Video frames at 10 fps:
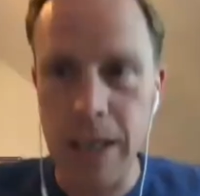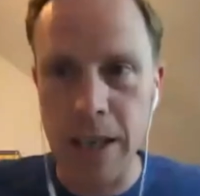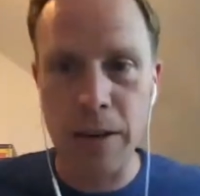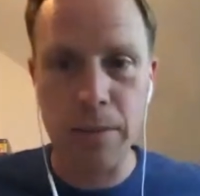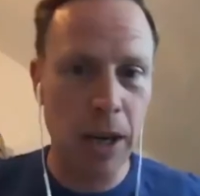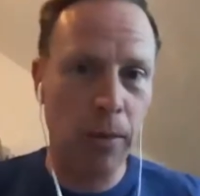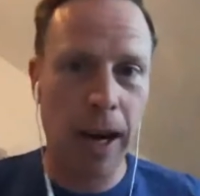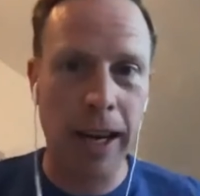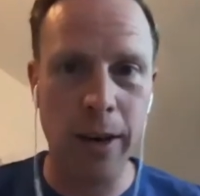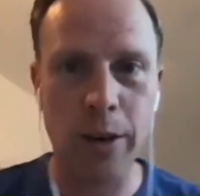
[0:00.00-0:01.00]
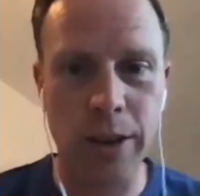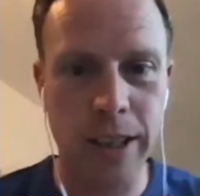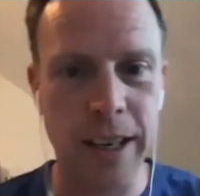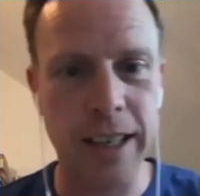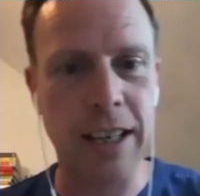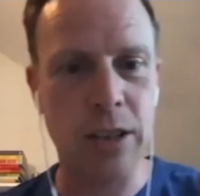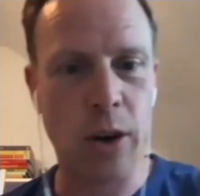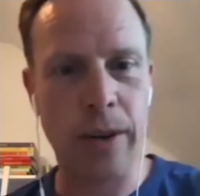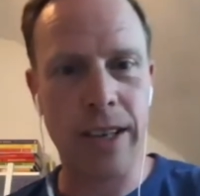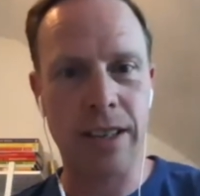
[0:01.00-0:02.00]
either be on mic or get your
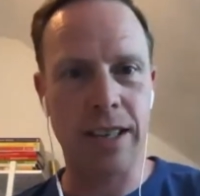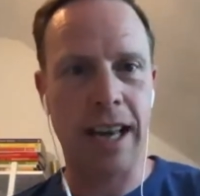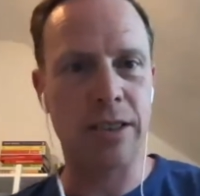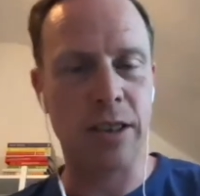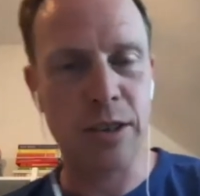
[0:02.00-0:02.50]
questions answered.